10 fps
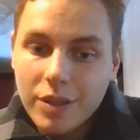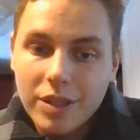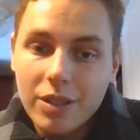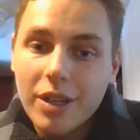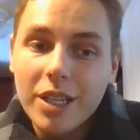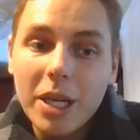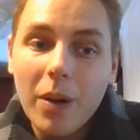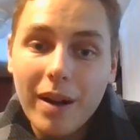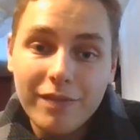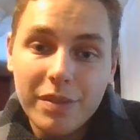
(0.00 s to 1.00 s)
to go
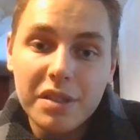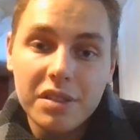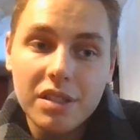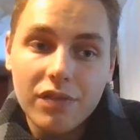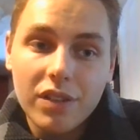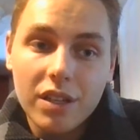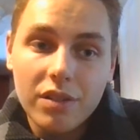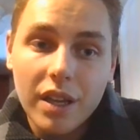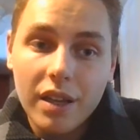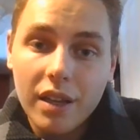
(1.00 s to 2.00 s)
out of business if they do that,